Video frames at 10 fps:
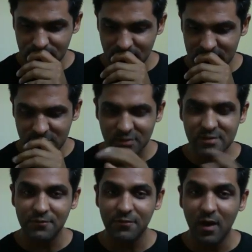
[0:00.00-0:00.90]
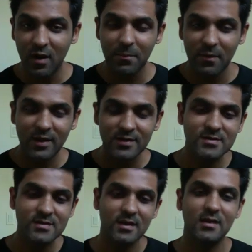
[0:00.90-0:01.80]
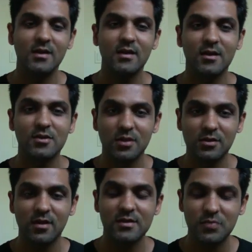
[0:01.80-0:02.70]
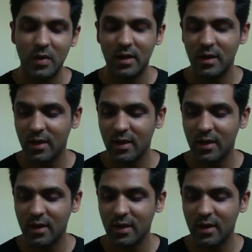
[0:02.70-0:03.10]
So it's a war-based nakshatra as well,